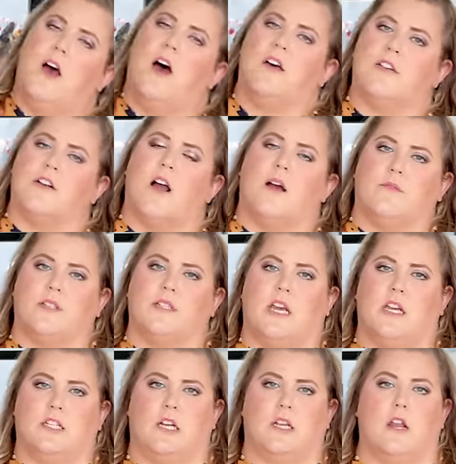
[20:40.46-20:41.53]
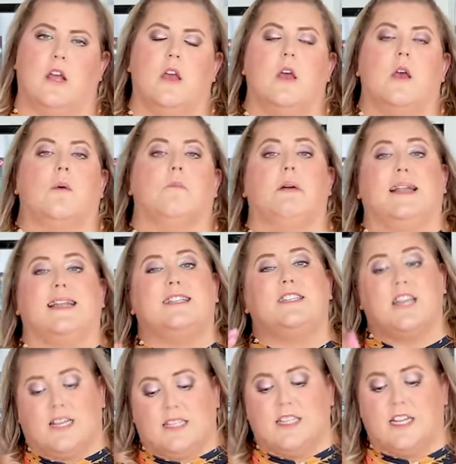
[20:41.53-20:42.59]
other conversation, but it
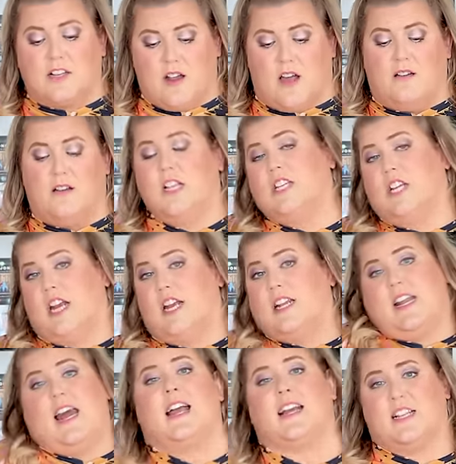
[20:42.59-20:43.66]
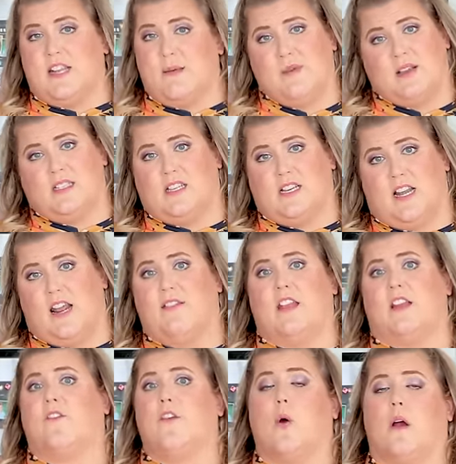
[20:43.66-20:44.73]
does acknowledge in an academic study that
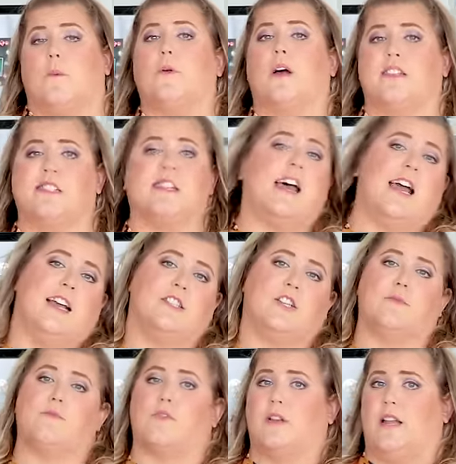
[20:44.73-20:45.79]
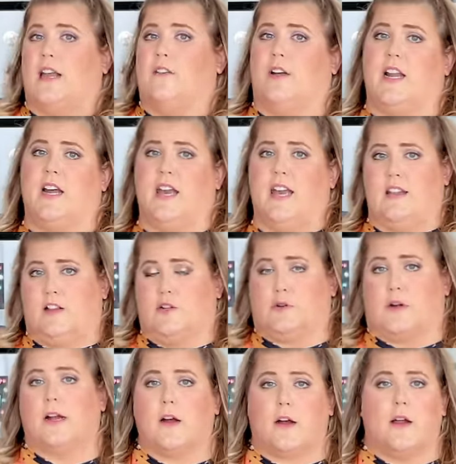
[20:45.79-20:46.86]
if you are plus size, you're more likely to hit the
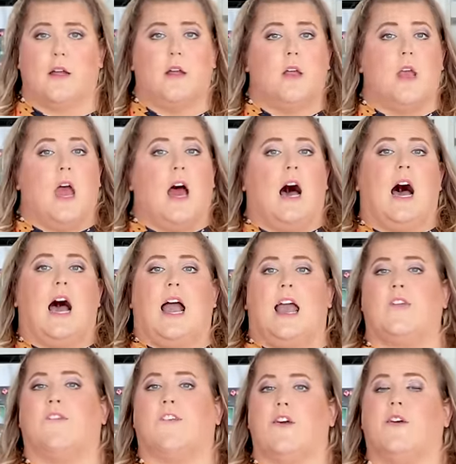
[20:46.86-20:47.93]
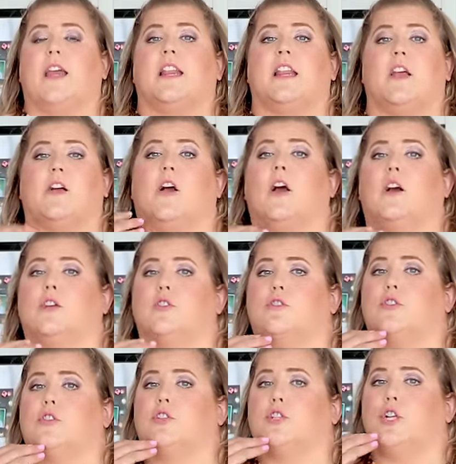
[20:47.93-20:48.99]
trigger. I feel like there are
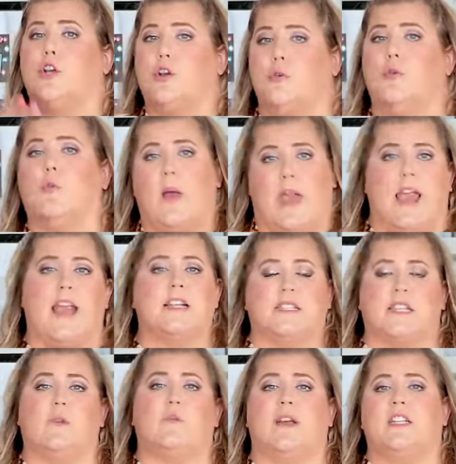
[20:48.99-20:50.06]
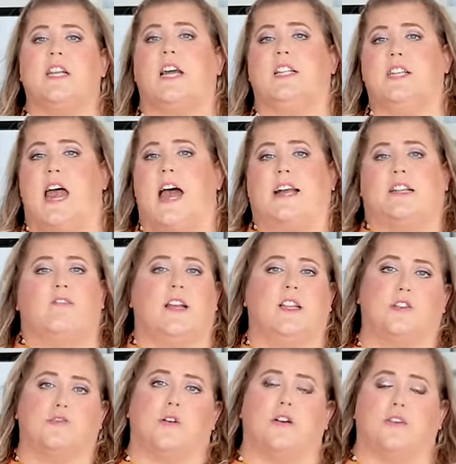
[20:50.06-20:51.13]
two ways that we tend to activate
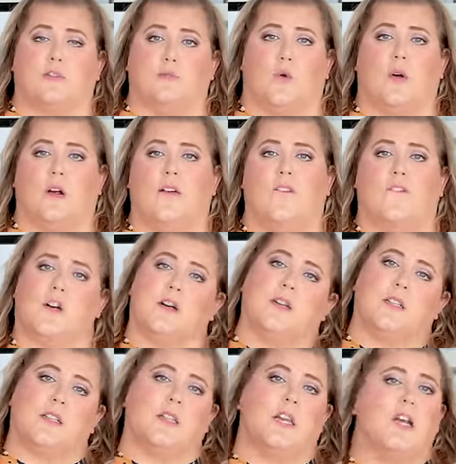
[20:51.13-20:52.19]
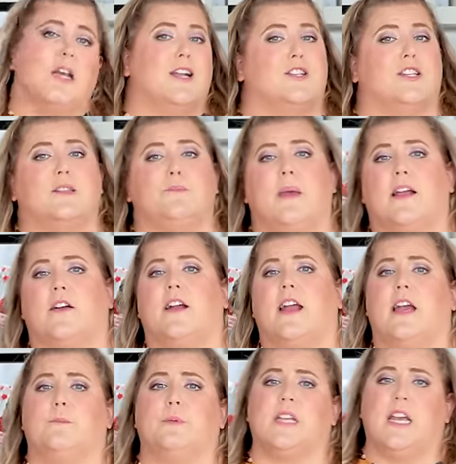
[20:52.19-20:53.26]
the triggers more. First, just bigger
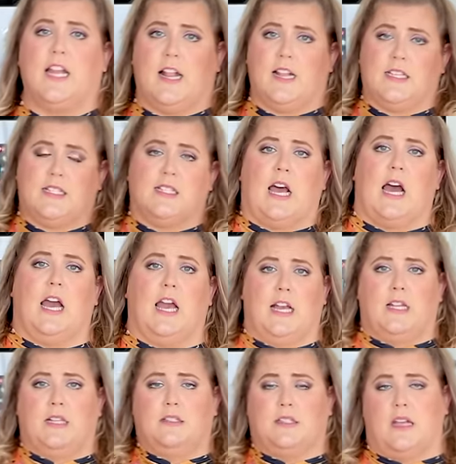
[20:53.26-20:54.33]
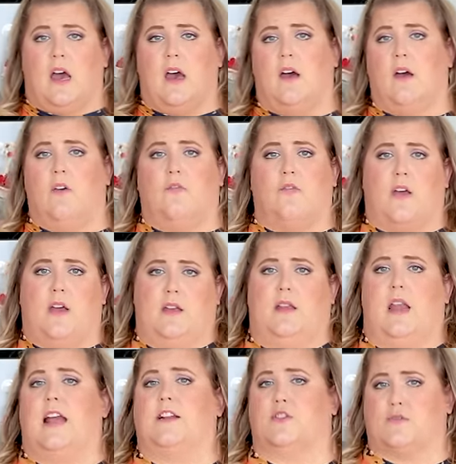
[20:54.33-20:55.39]
hips hitting the sides of an
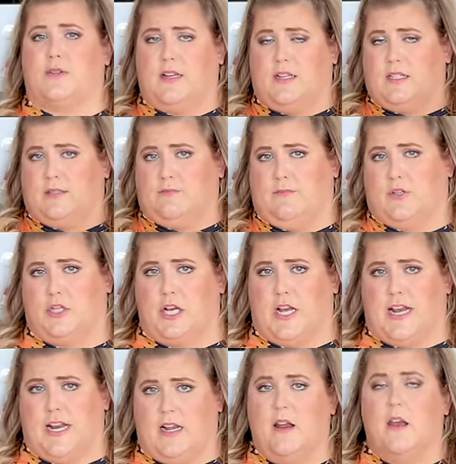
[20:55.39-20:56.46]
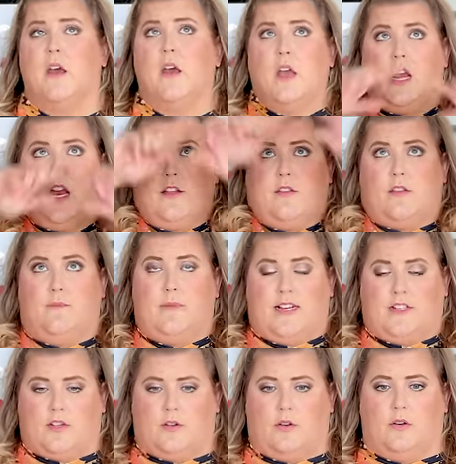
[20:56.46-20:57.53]
entrance machine, either
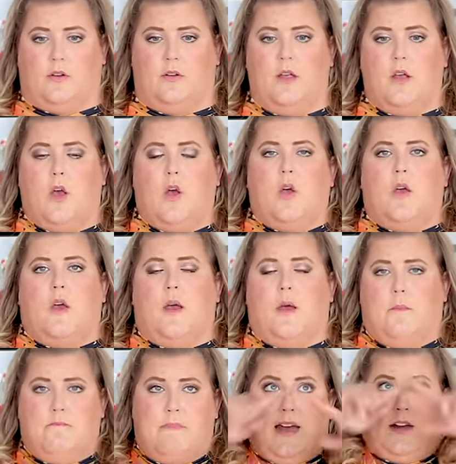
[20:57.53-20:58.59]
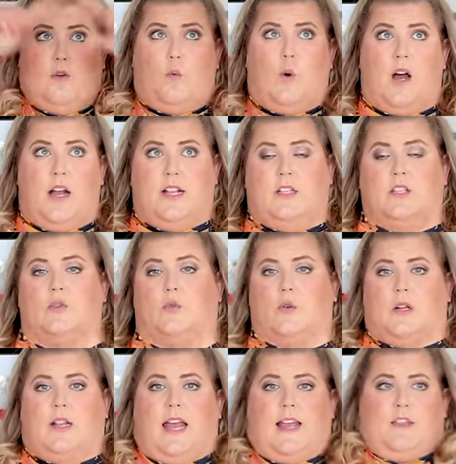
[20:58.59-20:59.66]
the metal ones
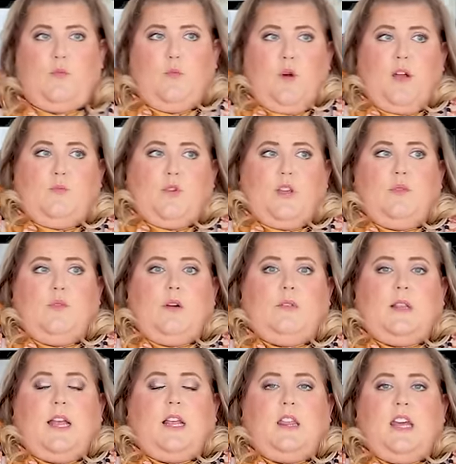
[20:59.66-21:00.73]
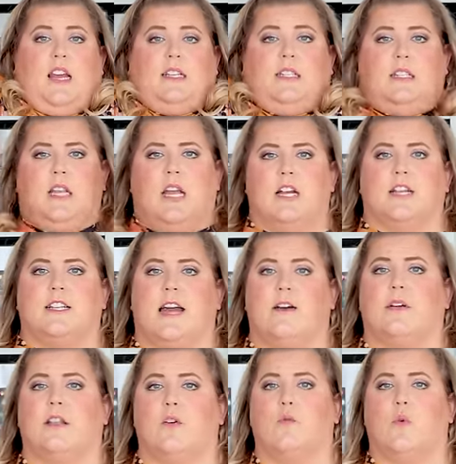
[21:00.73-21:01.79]
or like the one where you go like this. Now, in the